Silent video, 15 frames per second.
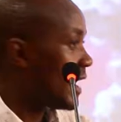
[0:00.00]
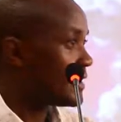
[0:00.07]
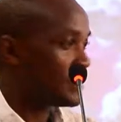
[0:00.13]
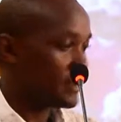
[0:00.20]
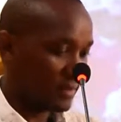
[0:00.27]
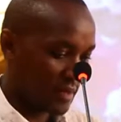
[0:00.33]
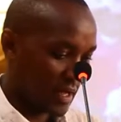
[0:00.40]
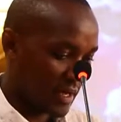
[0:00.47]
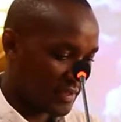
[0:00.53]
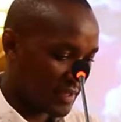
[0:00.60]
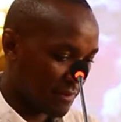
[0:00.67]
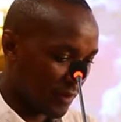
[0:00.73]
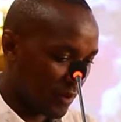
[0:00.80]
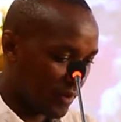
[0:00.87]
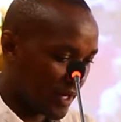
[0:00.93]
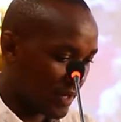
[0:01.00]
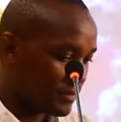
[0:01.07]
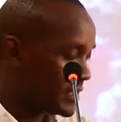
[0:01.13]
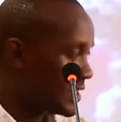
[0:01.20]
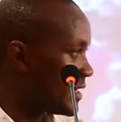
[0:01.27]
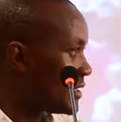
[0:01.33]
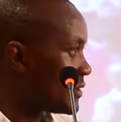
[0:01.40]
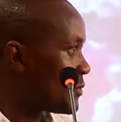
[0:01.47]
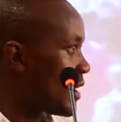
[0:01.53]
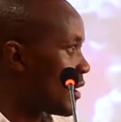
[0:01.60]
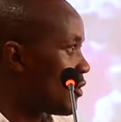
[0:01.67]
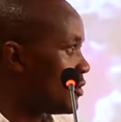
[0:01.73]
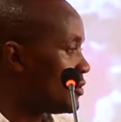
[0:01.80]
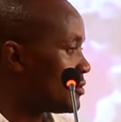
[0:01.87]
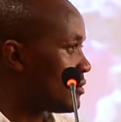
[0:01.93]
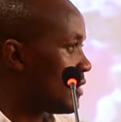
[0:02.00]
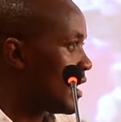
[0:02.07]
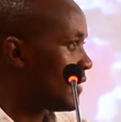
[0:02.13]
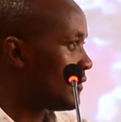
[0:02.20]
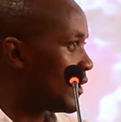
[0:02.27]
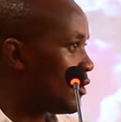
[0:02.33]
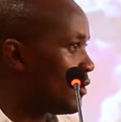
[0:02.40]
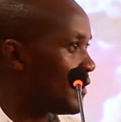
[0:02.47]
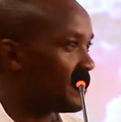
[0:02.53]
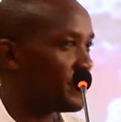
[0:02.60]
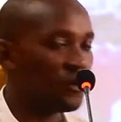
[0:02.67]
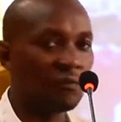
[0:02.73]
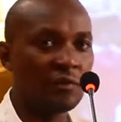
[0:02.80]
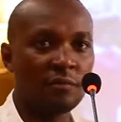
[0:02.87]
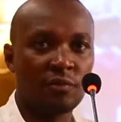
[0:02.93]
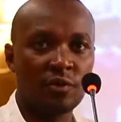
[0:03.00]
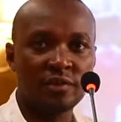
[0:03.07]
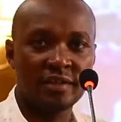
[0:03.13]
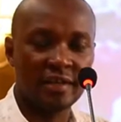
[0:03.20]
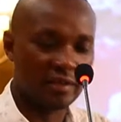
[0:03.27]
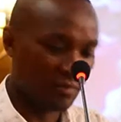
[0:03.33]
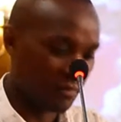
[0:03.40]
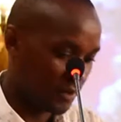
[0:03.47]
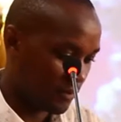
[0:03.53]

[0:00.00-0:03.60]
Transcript: as the program says, we are going to have an overview of the project,